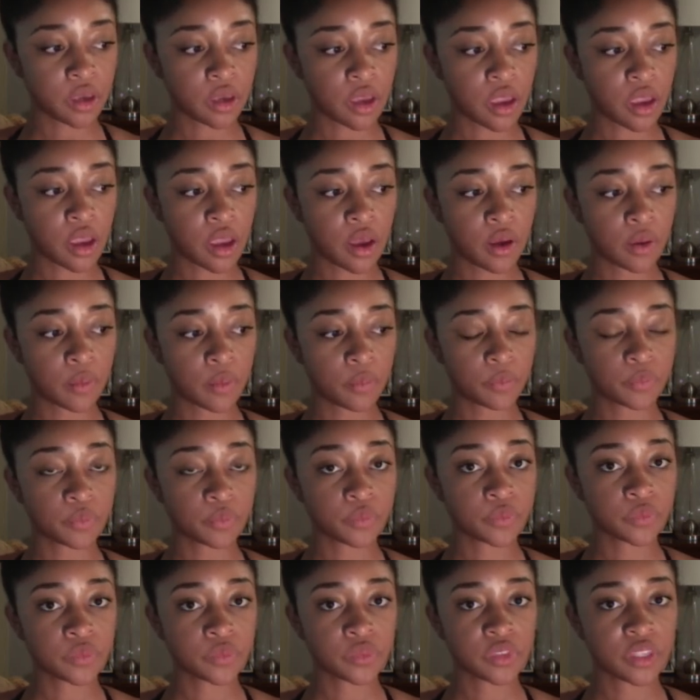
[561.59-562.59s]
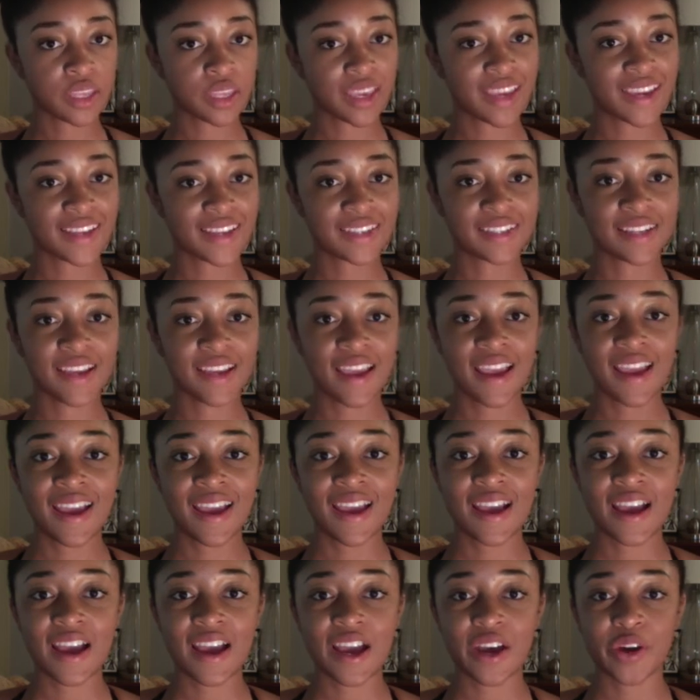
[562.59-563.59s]
And
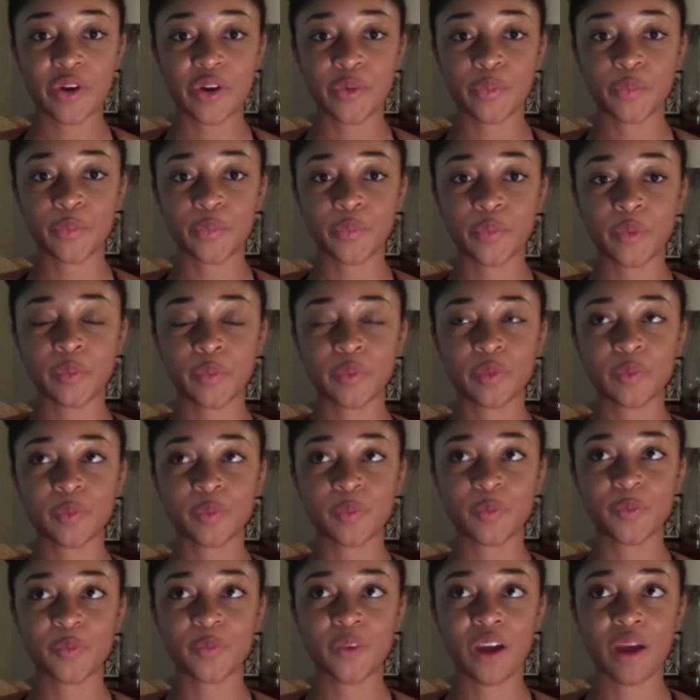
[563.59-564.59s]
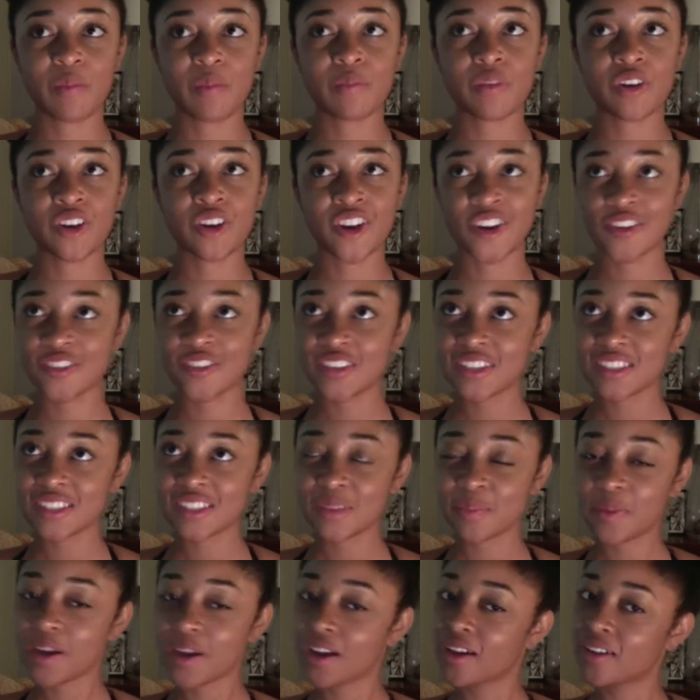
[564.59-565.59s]
I'm nervous
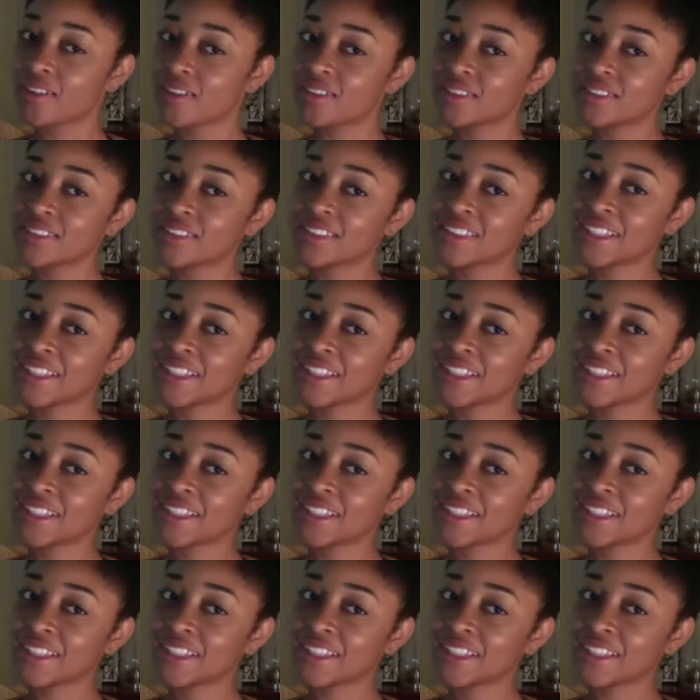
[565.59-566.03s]
about